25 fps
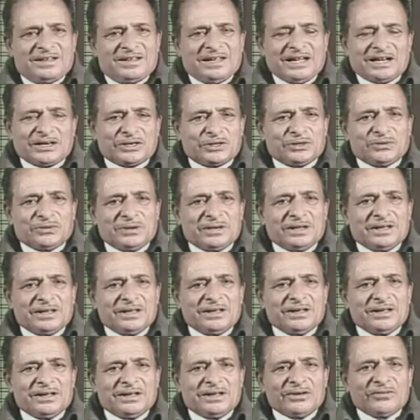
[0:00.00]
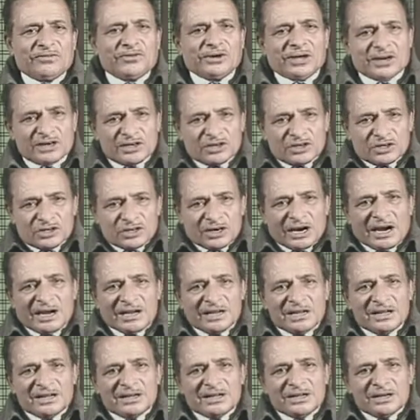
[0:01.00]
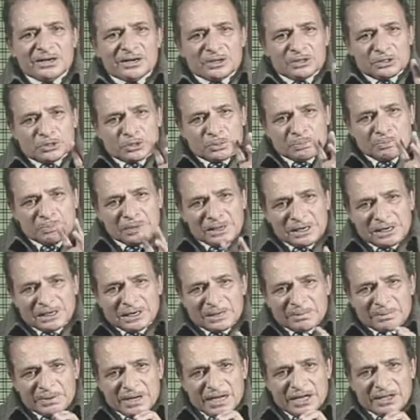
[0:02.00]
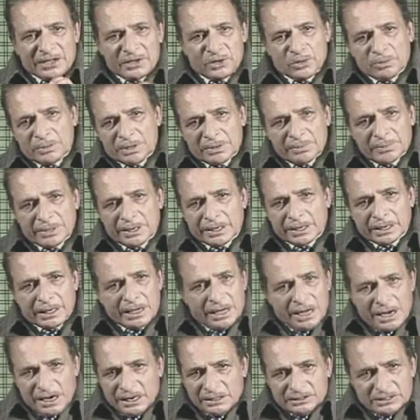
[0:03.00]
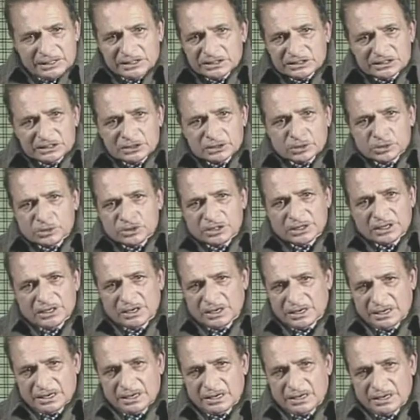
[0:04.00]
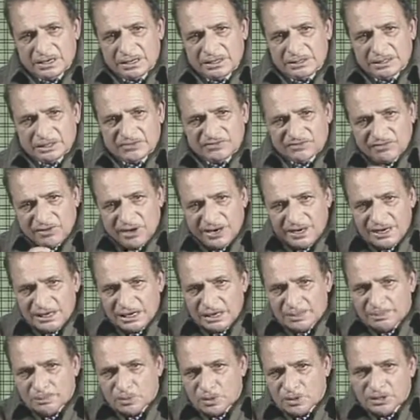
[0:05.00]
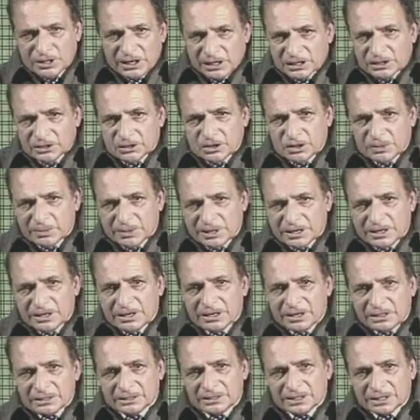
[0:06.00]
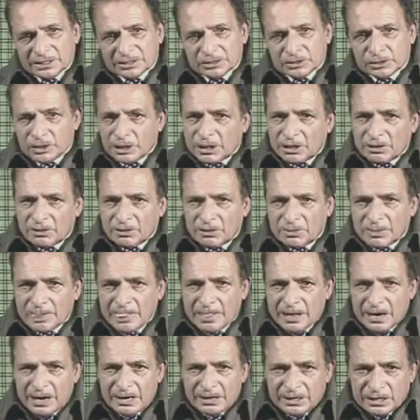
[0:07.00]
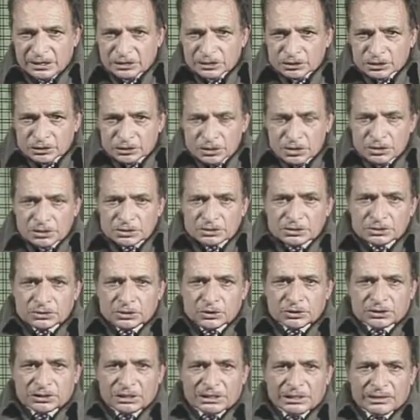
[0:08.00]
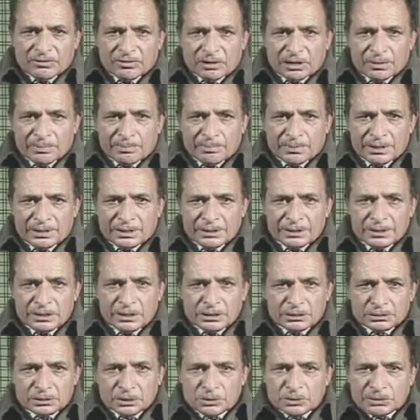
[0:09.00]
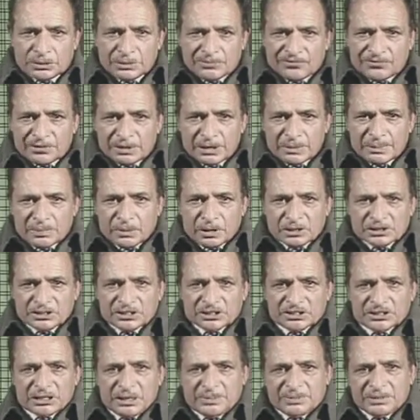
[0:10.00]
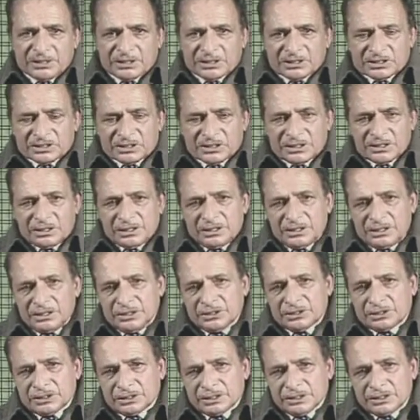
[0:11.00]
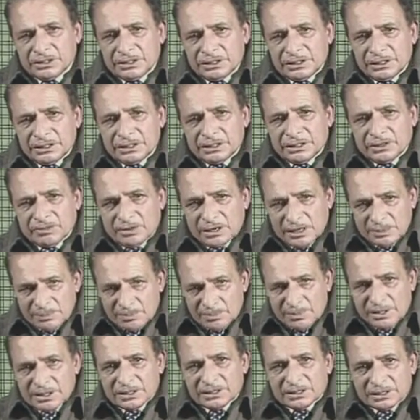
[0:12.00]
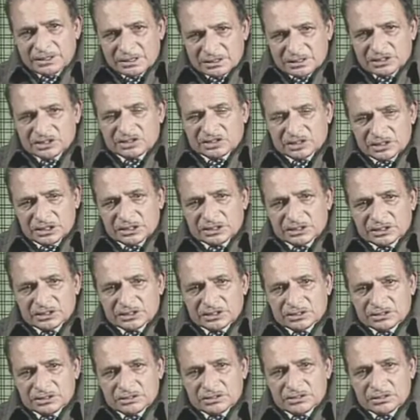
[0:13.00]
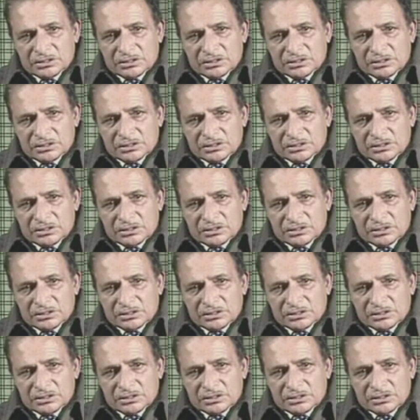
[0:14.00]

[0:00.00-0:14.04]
Actually, we are trying to build up a human being. And that is the social order. That final product should be that you have understood social development through different processes of it is, you see, developmental stages,